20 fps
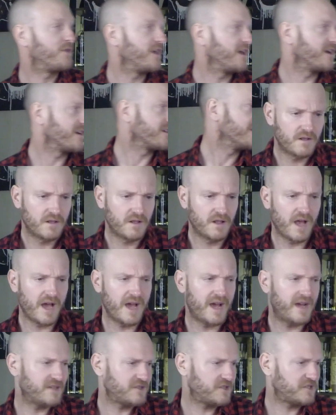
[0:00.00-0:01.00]
thing.
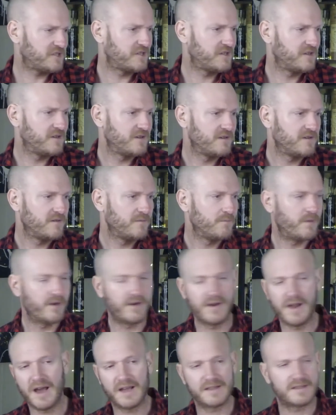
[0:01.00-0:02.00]
Last but
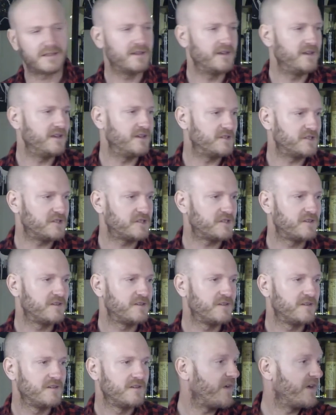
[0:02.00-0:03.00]
not least,
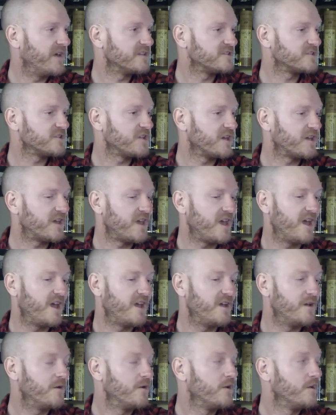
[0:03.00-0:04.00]
it's like
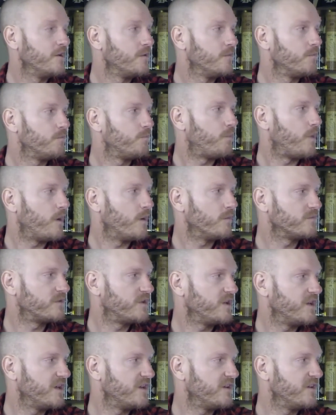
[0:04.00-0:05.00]
a
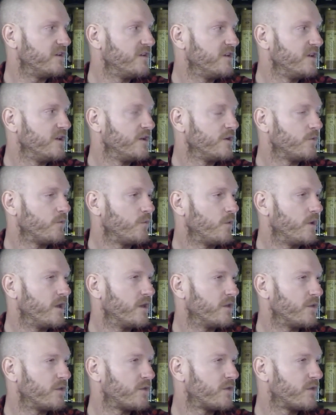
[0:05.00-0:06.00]
pumpkin
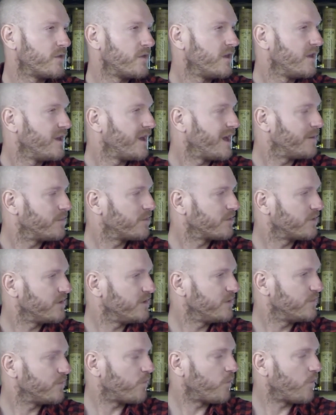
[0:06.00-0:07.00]
with, I
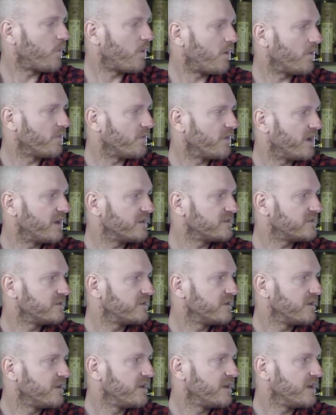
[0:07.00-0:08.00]
believe, walnut
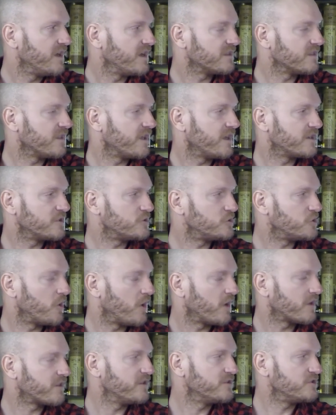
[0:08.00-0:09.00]
and like
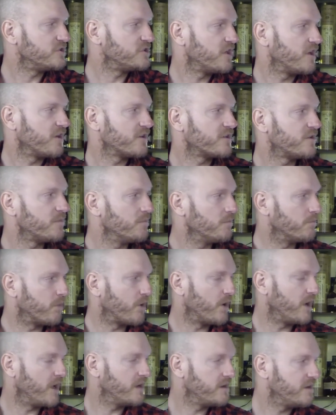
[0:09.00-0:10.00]
chocolate chunk
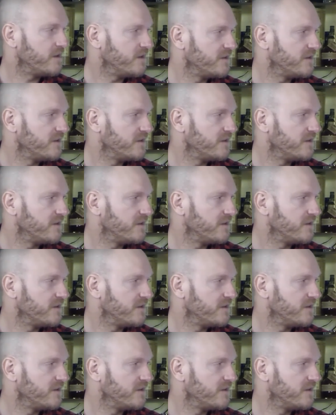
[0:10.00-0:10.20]
bread.